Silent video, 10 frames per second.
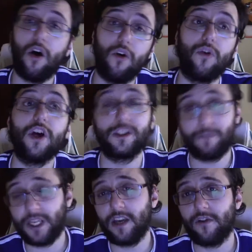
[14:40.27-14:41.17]
Oh,
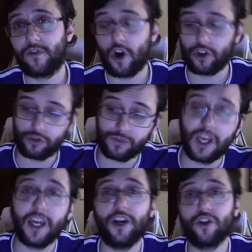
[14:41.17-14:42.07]
speaking of costumes,
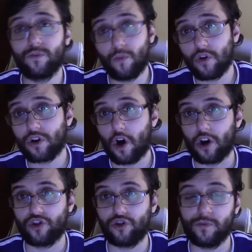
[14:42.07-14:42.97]
here's more
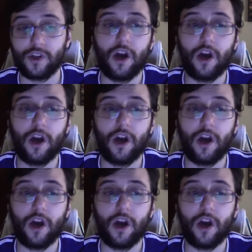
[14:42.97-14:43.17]
costumes.